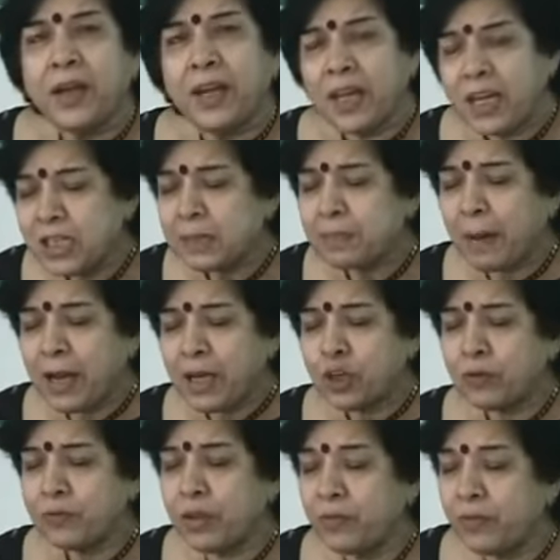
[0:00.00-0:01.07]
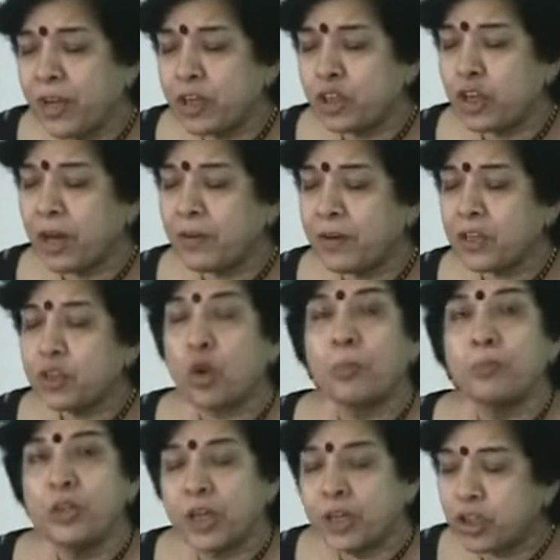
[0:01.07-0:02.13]
In spite of the Veer Shaiva's
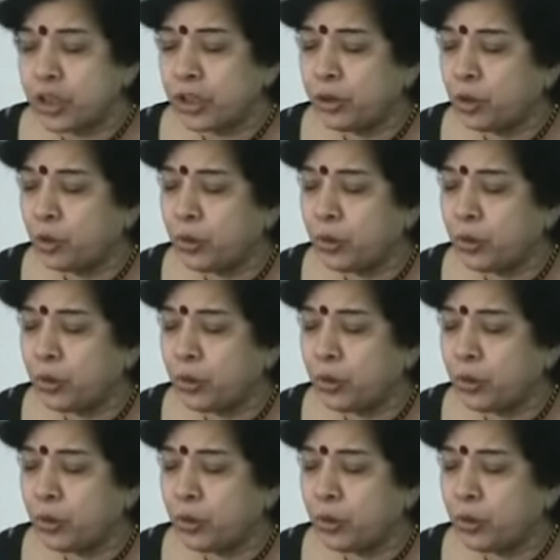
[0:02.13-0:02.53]
objection to